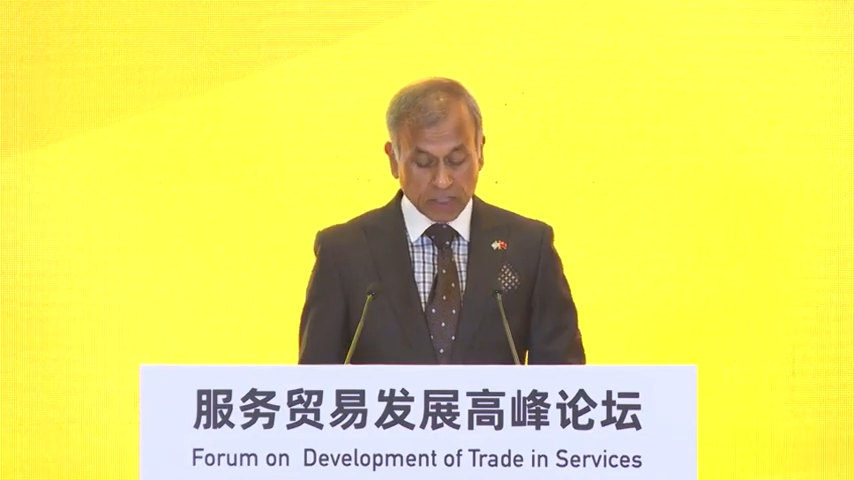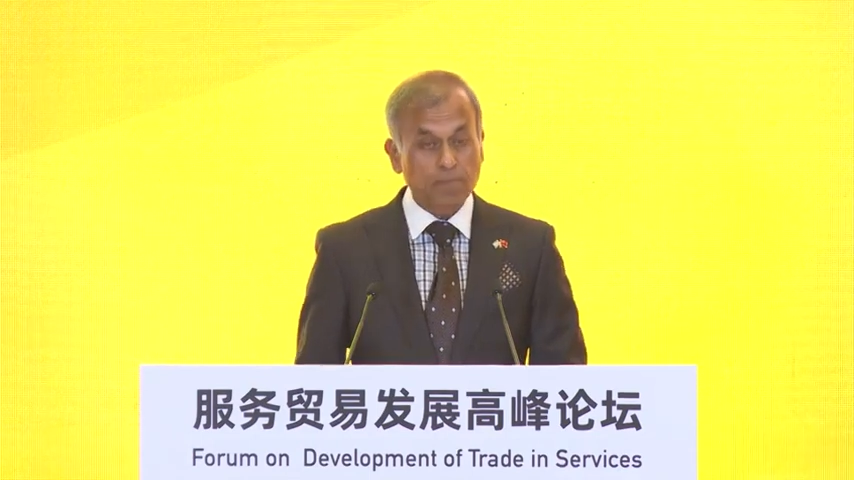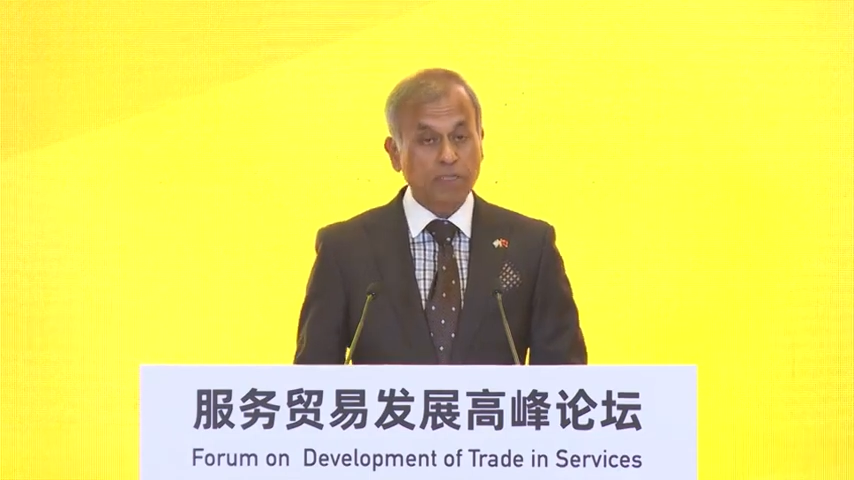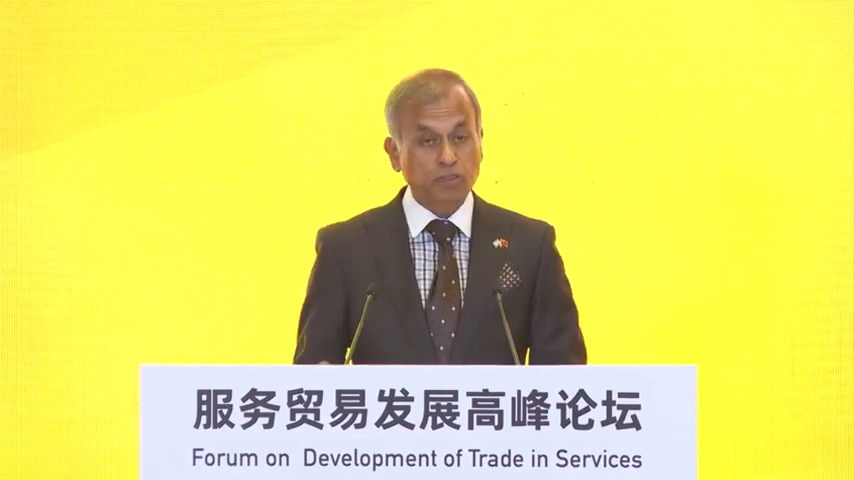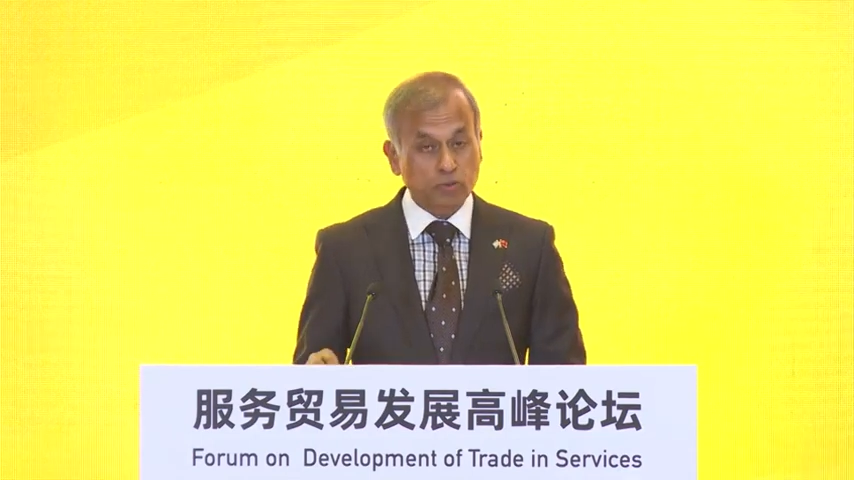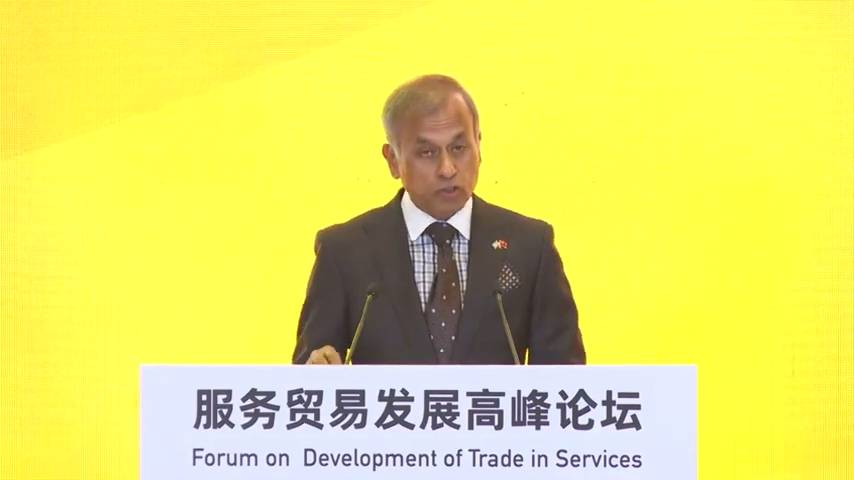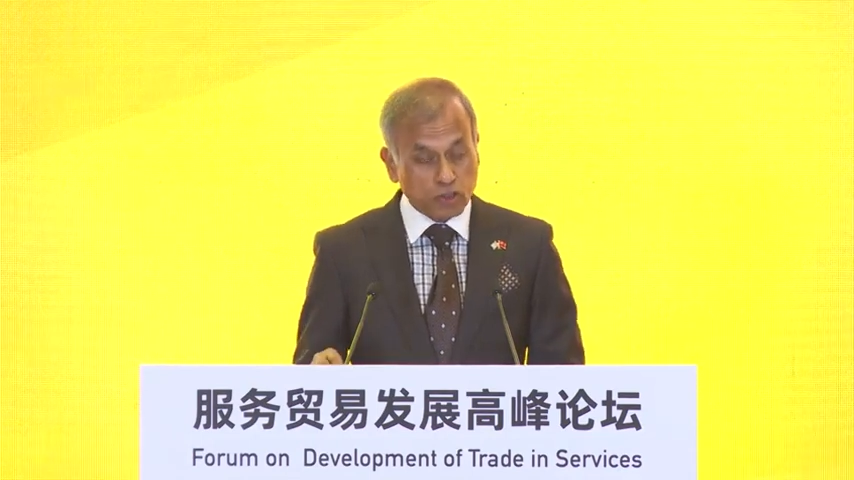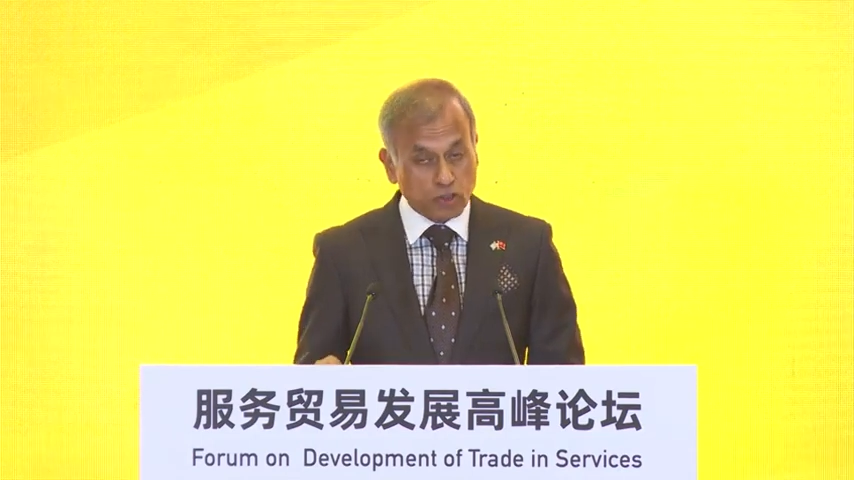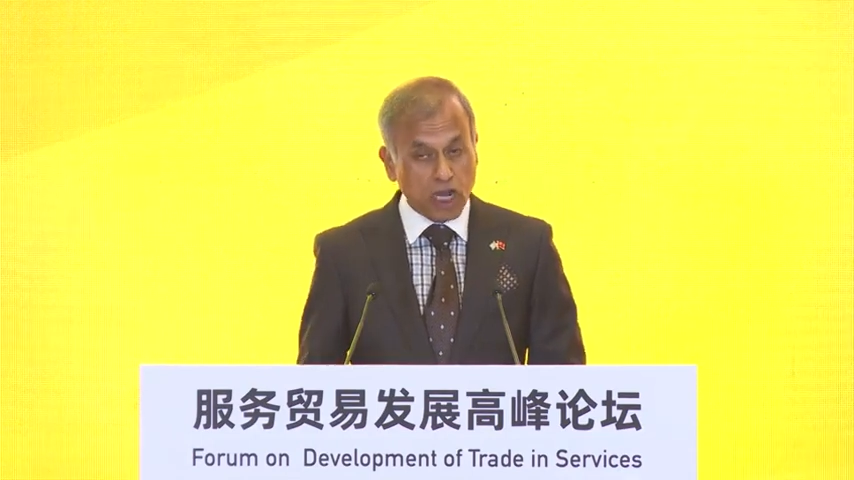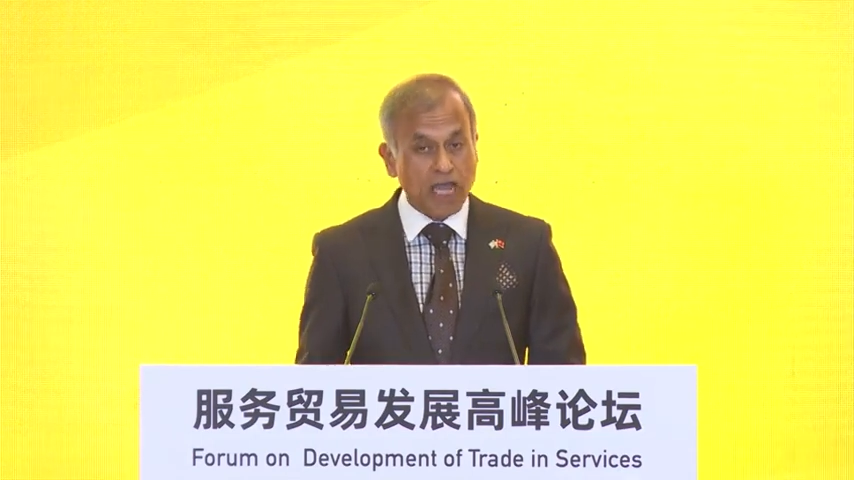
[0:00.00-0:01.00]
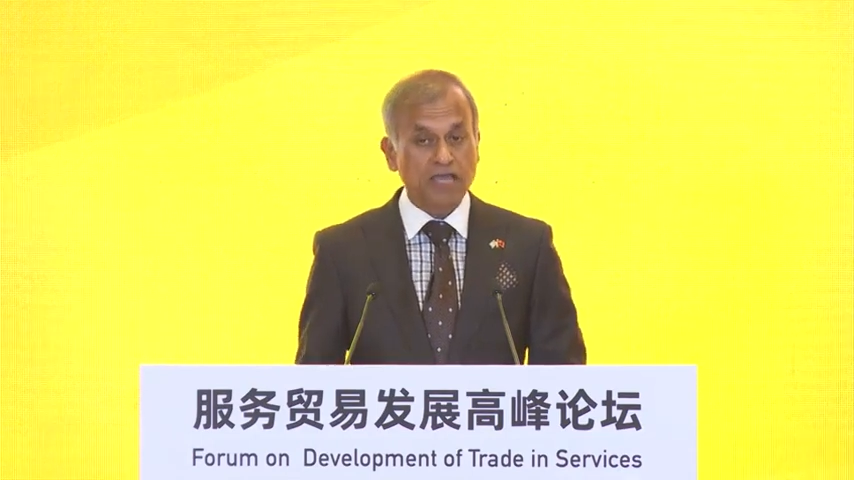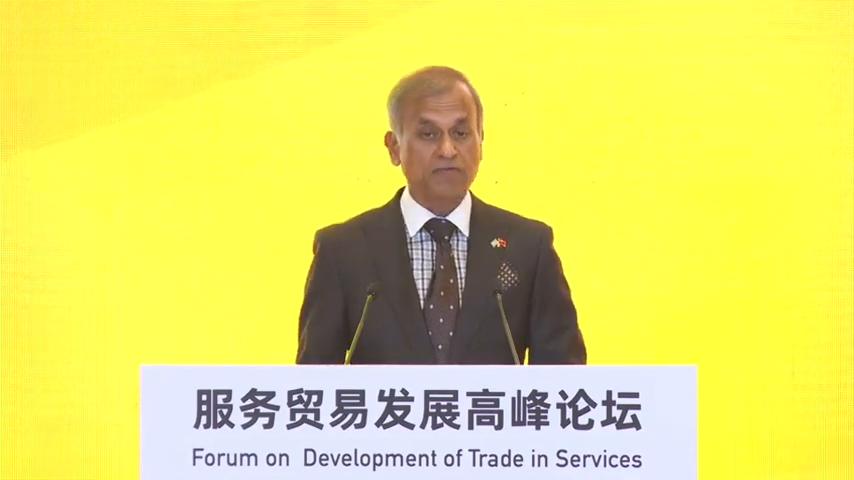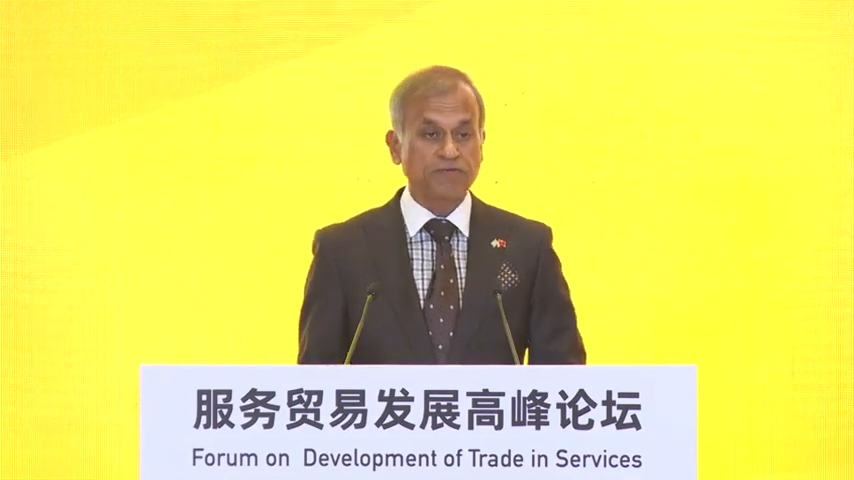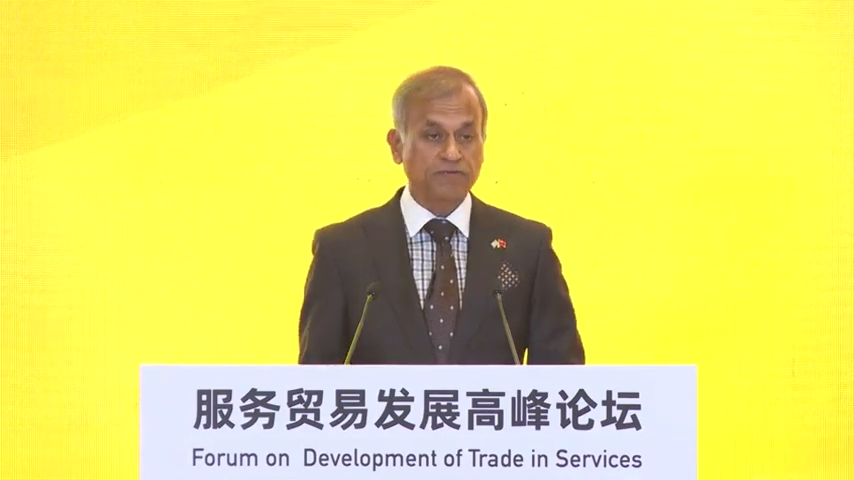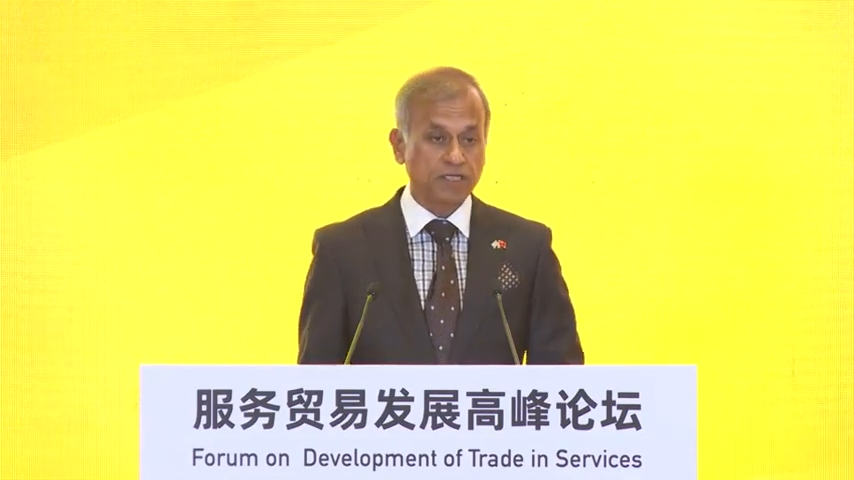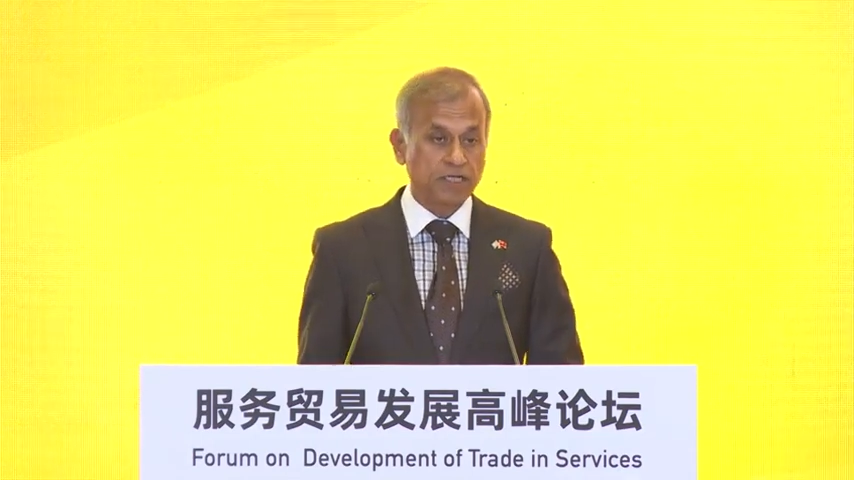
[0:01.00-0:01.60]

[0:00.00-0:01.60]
but to thrive